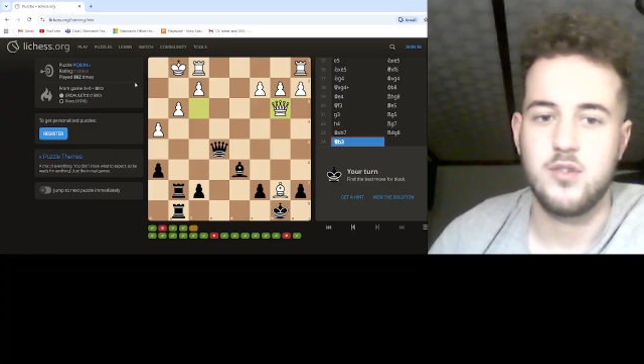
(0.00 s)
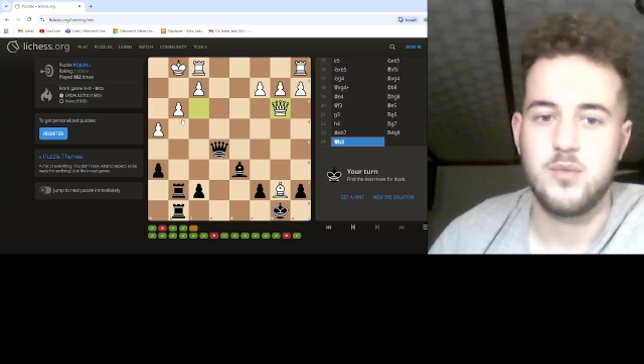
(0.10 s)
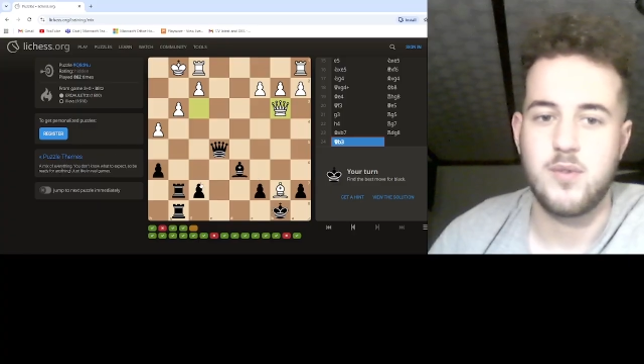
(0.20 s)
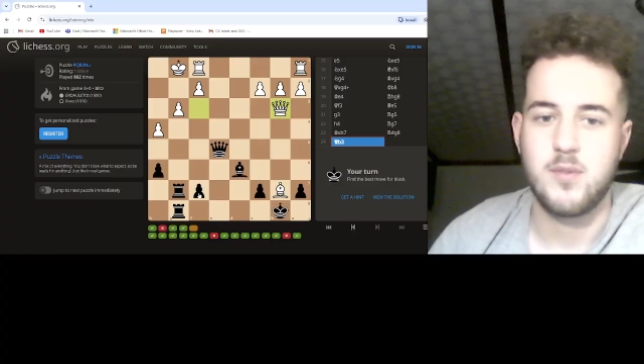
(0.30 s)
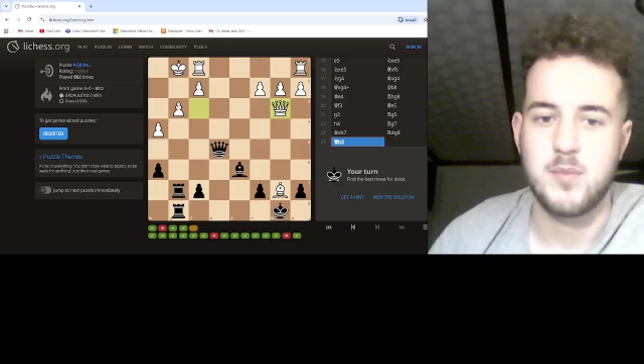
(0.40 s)

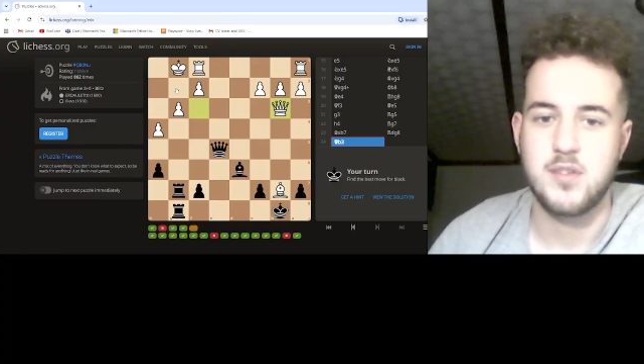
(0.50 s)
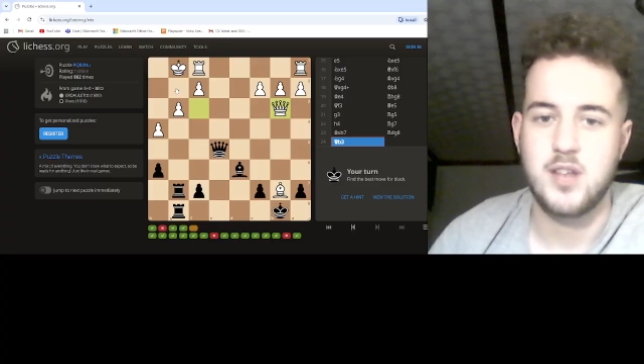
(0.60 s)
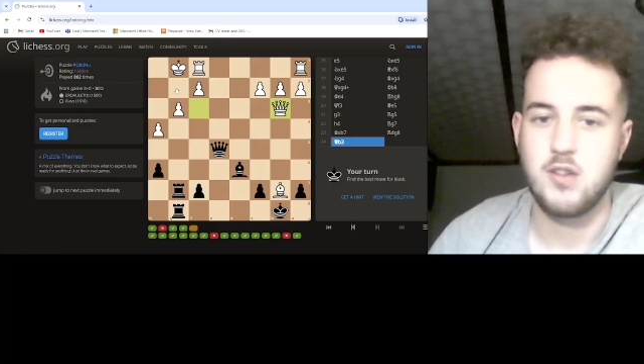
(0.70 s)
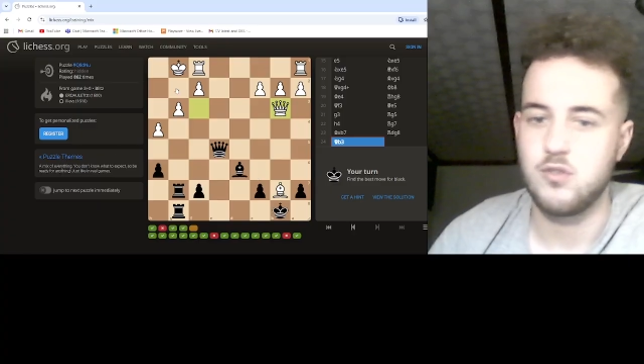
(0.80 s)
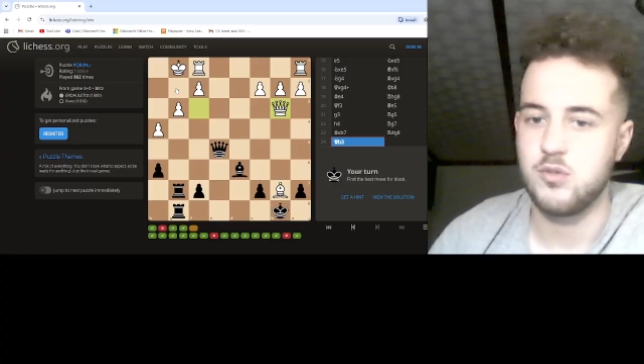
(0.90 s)
with a
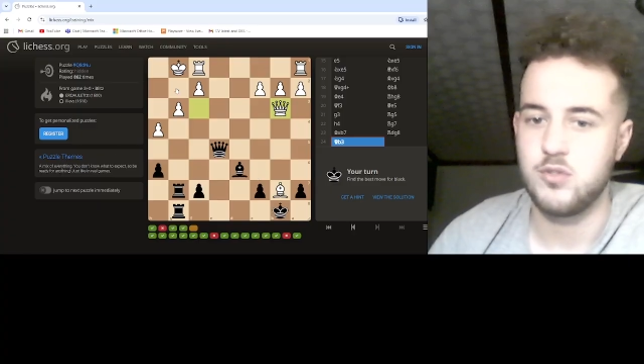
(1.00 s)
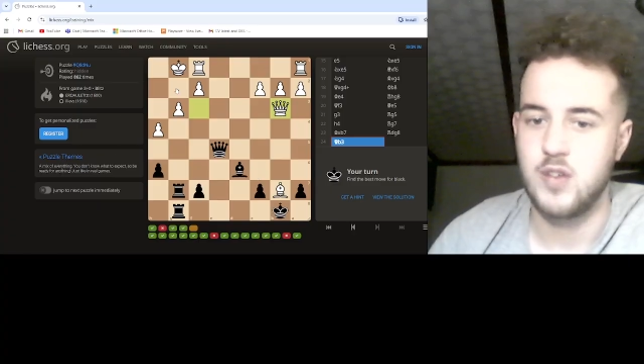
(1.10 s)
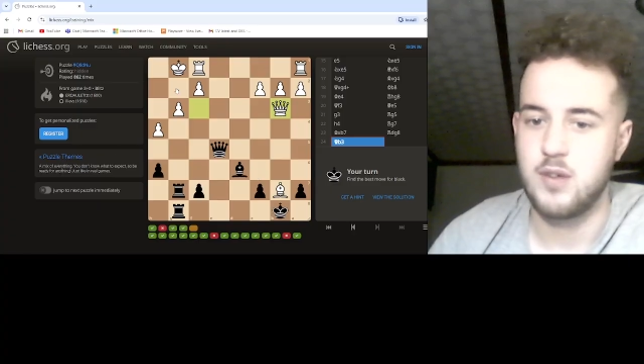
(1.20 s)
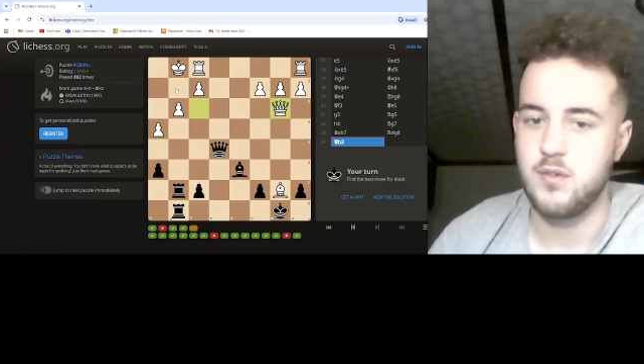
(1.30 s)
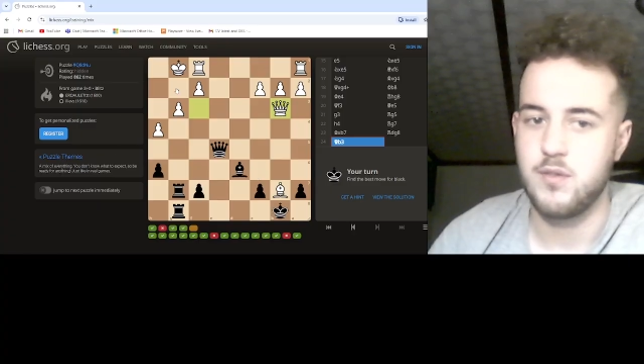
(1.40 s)
potential
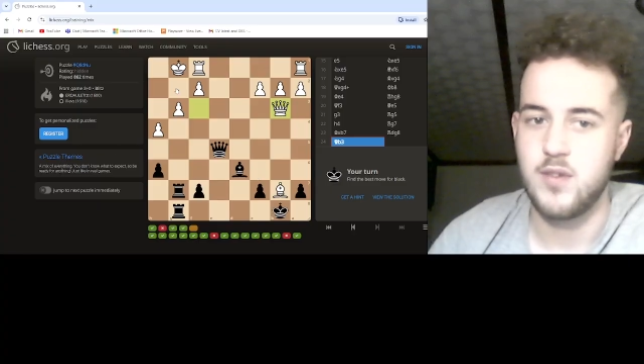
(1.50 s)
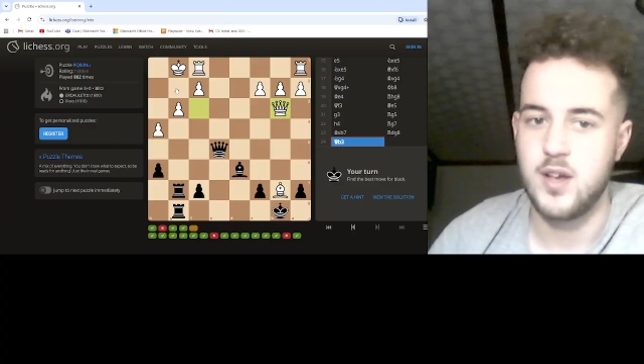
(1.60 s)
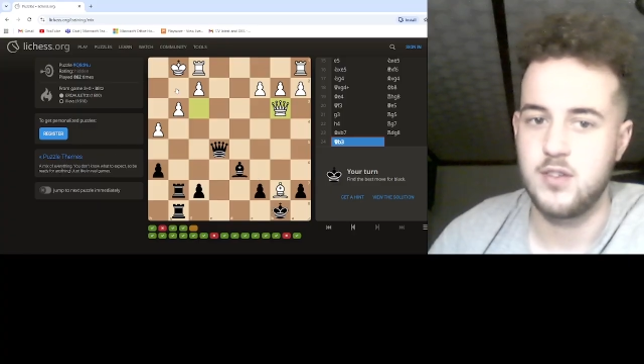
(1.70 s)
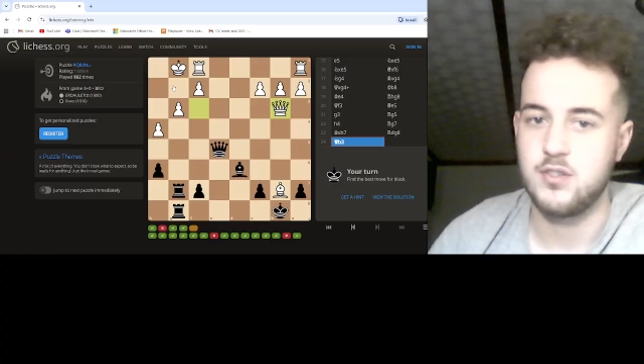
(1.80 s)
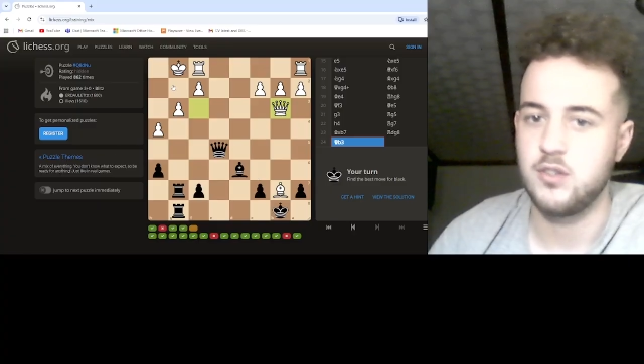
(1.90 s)

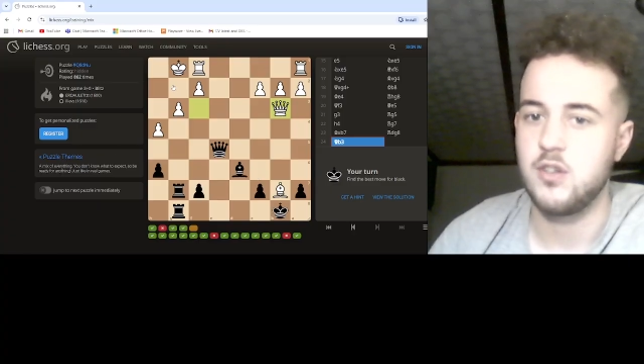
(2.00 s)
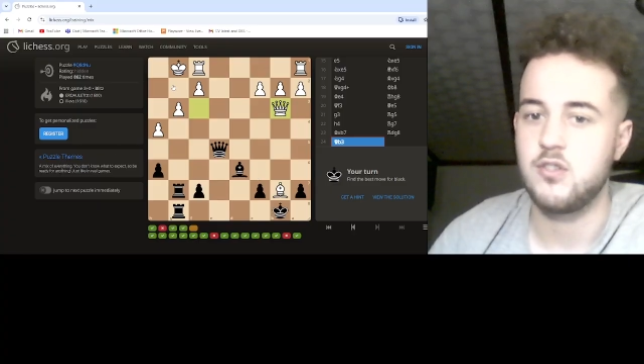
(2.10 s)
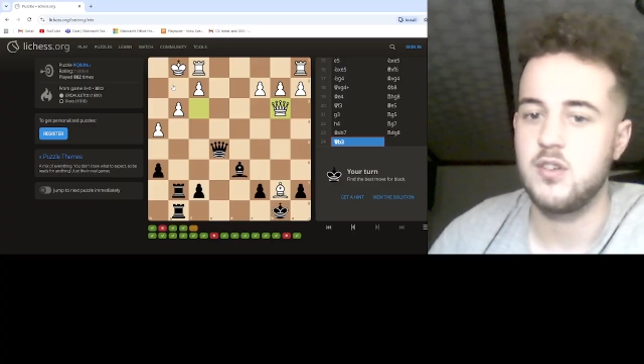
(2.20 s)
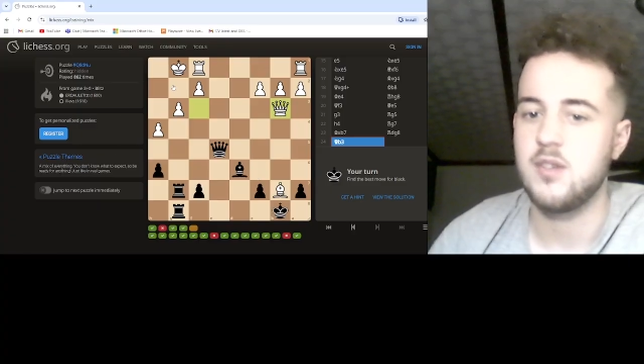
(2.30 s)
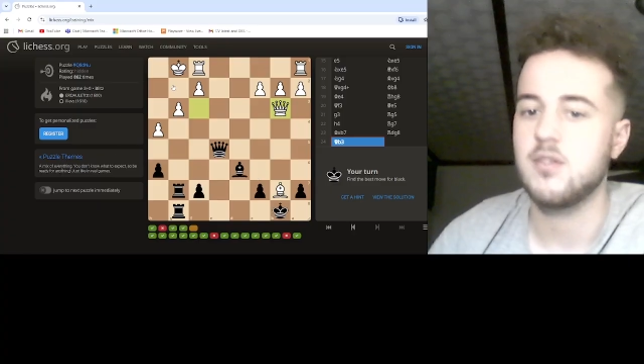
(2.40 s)
sacrifice in the
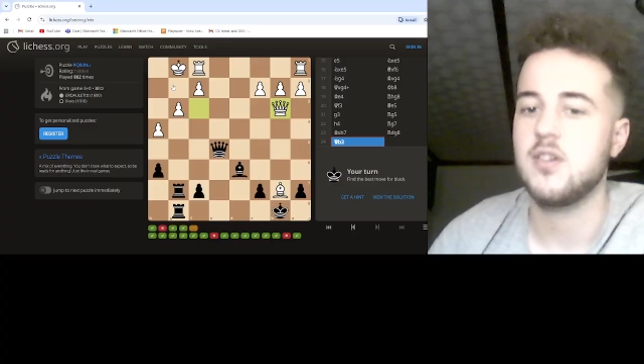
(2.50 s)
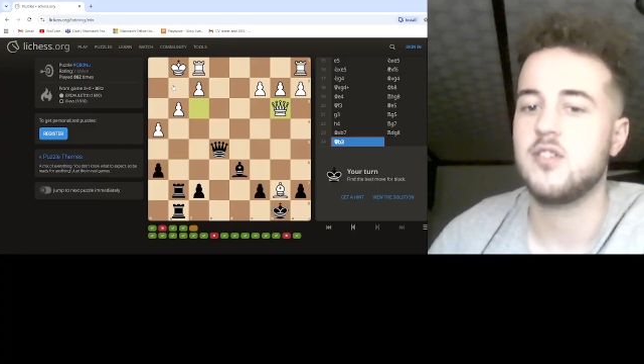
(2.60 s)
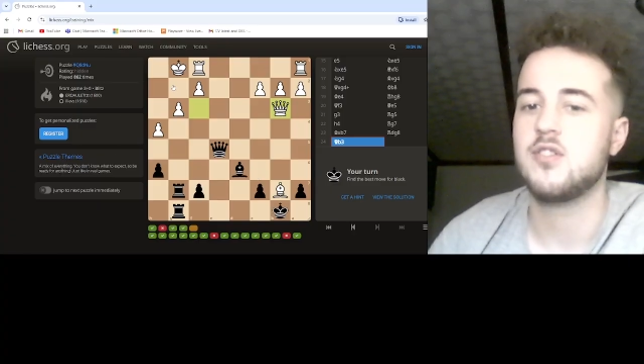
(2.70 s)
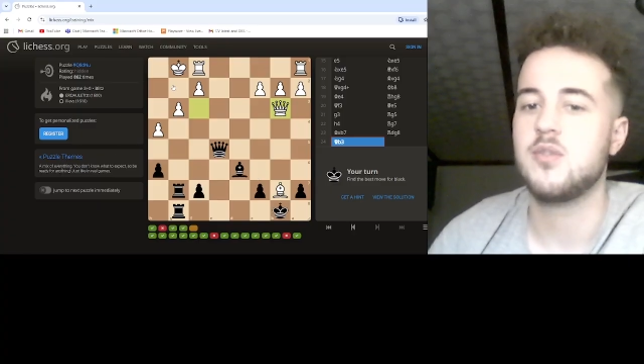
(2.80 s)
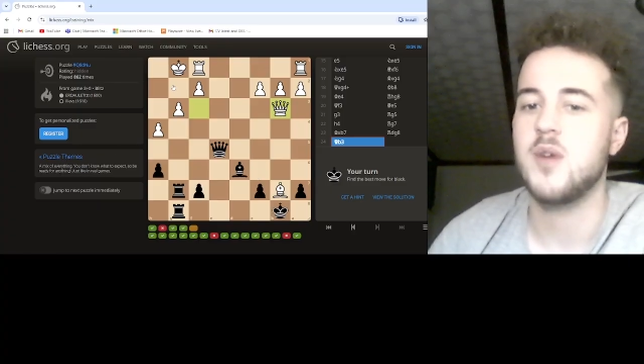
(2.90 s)
g3
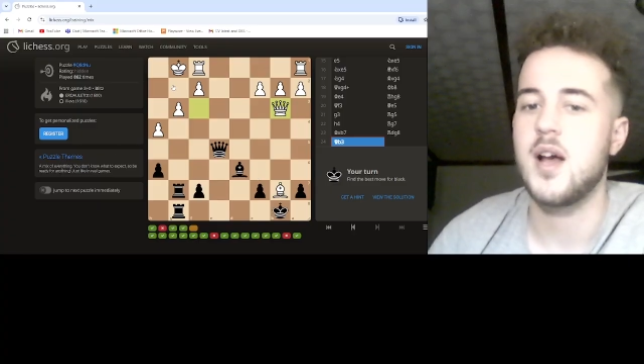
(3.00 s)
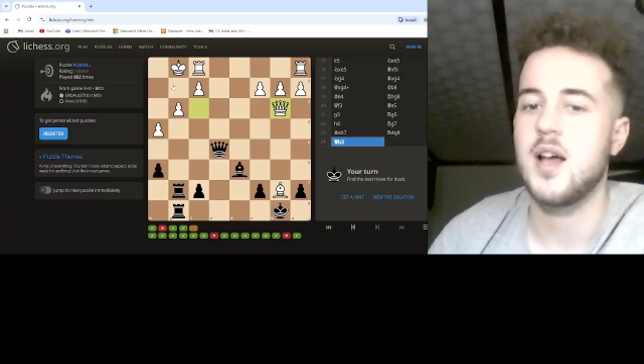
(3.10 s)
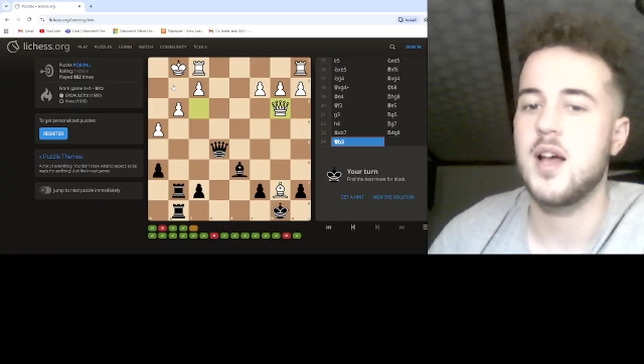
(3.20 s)
square.